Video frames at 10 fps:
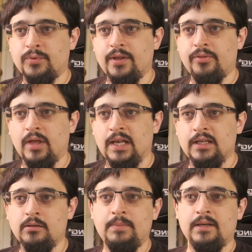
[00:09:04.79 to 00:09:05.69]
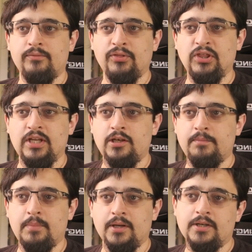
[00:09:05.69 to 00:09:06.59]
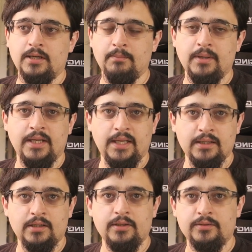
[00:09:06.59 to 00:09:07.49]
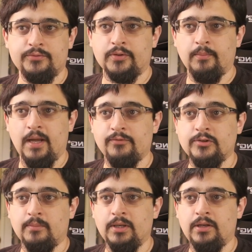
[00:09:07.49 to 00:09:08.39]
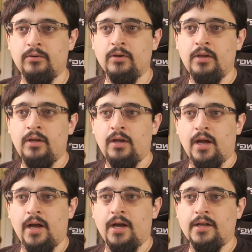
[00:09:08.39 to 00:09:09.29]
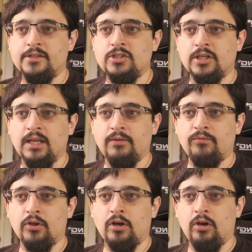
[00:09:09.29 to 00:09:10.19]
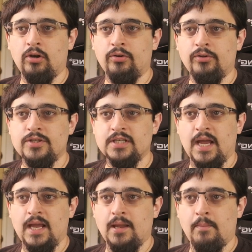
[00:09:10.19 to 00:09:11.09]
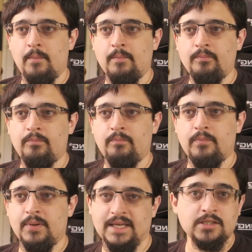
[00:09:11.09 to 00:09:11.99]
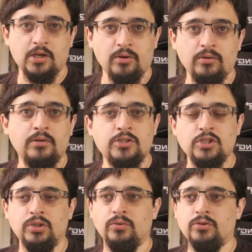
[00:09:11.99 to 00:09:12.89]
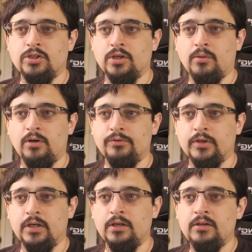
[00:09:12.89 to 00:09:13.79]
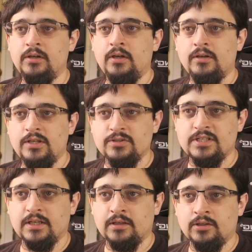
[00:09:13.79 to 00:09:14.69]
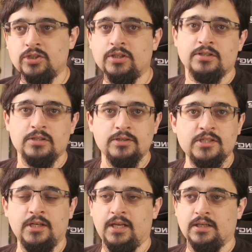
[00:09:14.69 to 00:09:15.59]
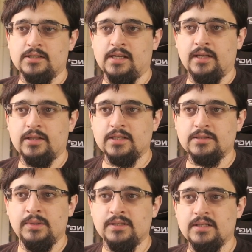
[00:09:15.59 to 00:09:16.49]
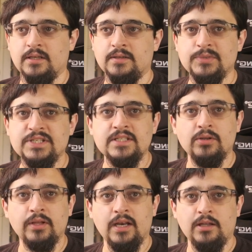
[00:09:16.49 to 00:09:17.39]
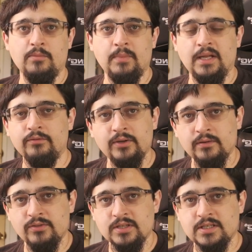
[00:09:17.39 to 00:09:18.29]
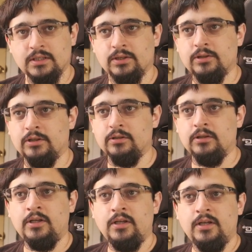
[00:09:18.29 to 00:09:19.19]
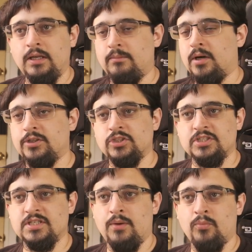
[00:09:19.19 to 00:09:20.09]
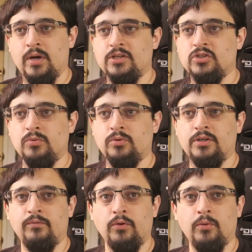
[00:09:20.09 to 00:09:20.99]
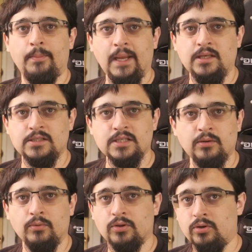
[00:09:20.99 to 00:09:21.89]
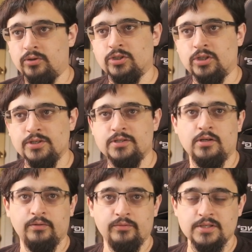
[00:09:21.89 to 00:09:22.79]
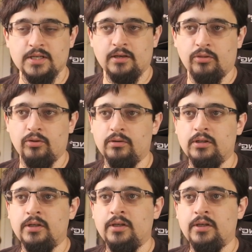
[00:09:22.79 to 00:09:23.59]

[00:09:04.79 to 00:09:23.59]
with a little bit of thinned burnt umber ink from FW uh, to give the clothes a base coat to, to go over. Using translucent inks like this means that I'm still getting the benefit of the Zenithal in much the same way as you would if you were painting with contrast over a zenithal.